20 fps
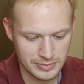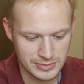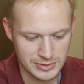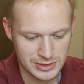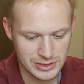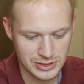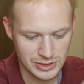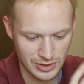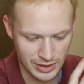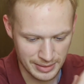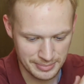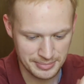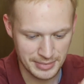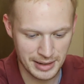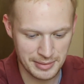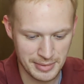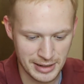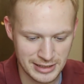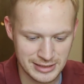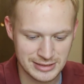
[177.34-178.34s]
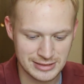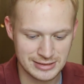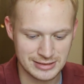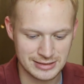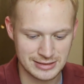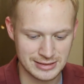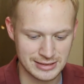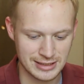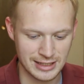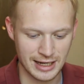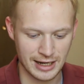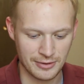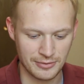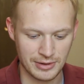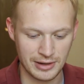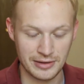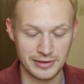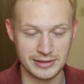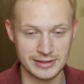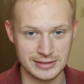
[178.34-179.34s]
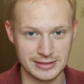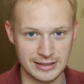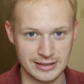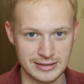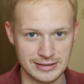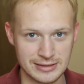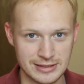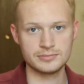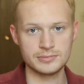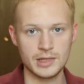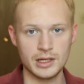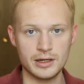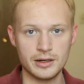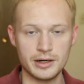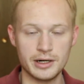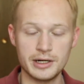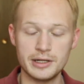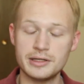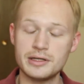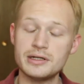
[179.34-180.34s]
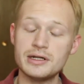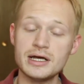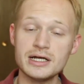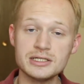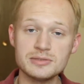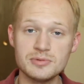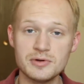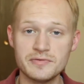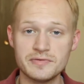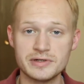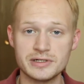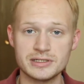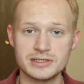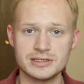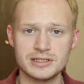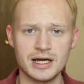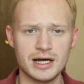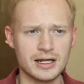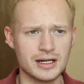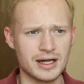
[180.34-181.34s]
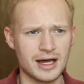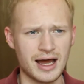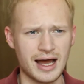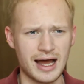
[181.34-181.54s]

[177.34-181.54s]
So I'm anxious to see how well this does. All right, and the next movie is not a